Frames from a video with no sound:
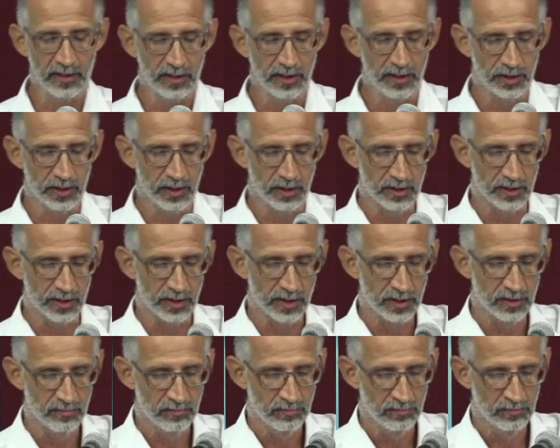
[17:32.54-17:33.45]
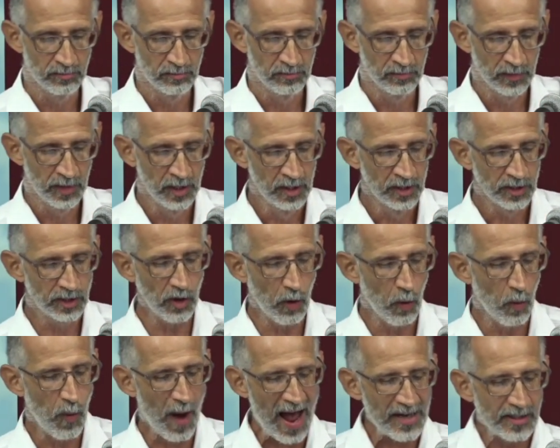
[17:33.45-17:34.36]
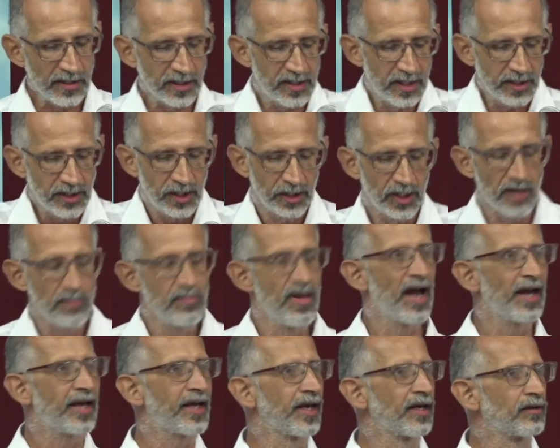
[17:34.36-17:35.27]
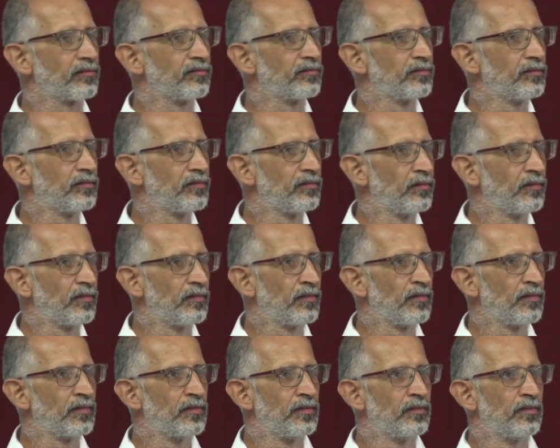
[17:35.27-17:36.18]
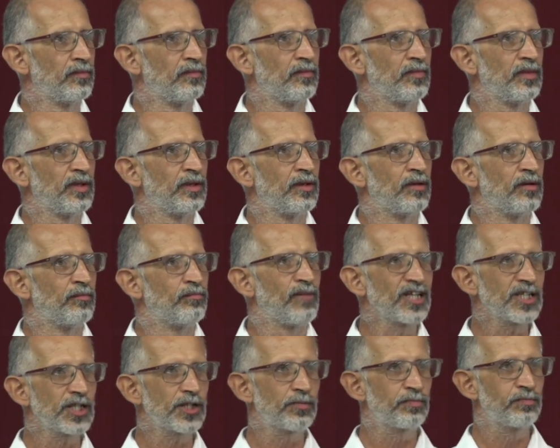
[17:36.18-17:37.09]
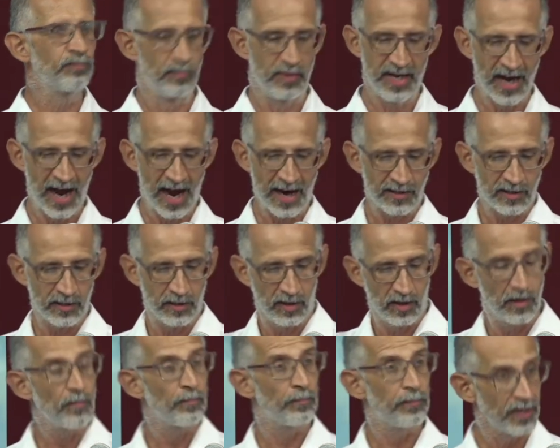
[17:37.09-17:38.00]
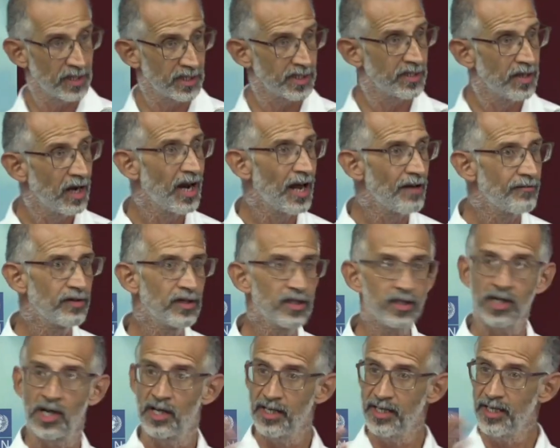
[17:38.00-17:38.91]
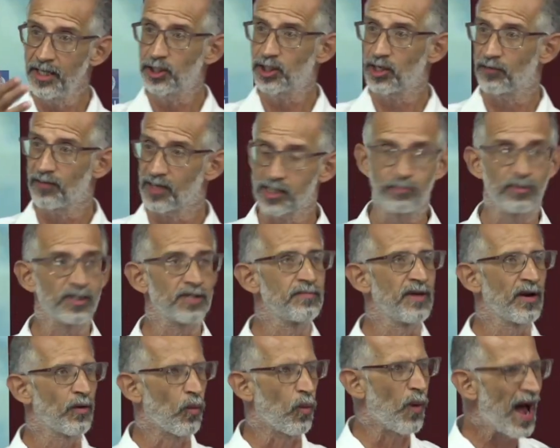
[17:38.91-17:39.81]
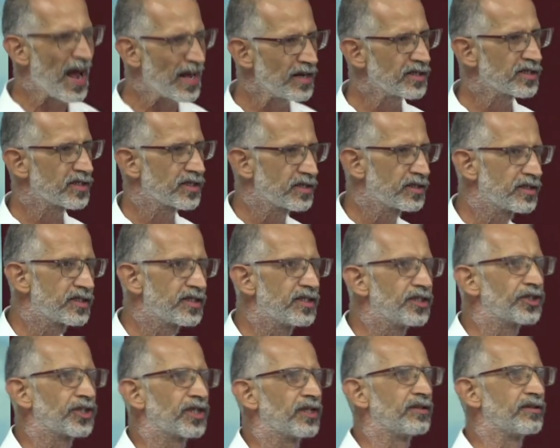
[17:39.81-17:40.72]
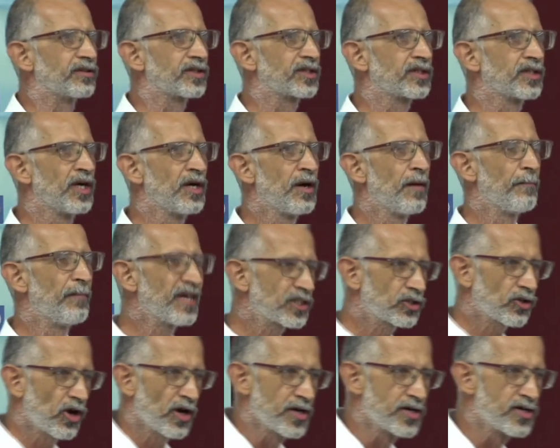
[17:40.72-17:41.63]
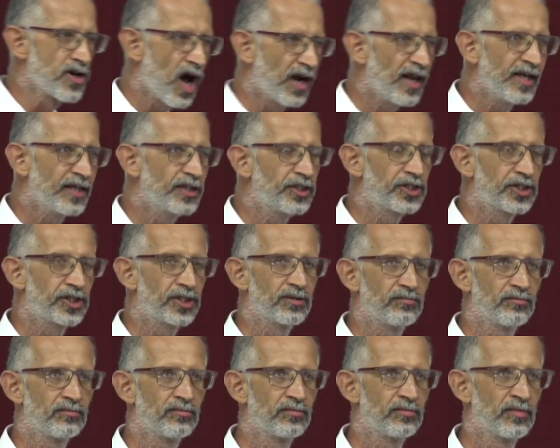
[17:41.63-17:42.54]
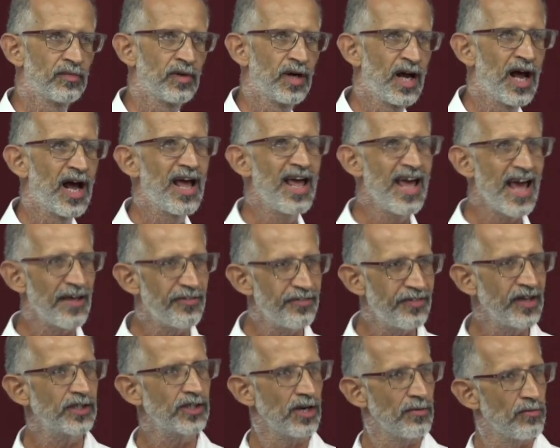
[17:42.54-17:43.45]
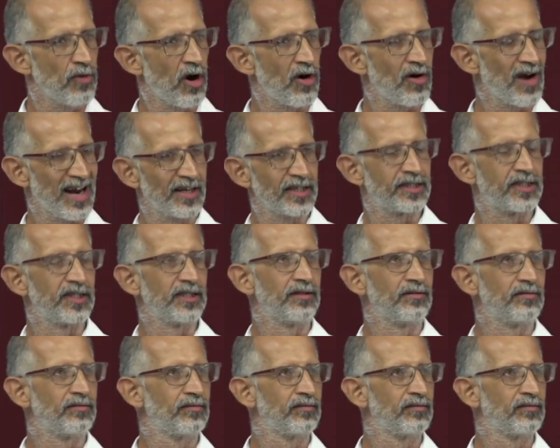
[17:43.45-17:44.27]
decisions. So wise decision-making must be at personal levels. Each of us must make wise decisions based on knowledge, ethics, and morality.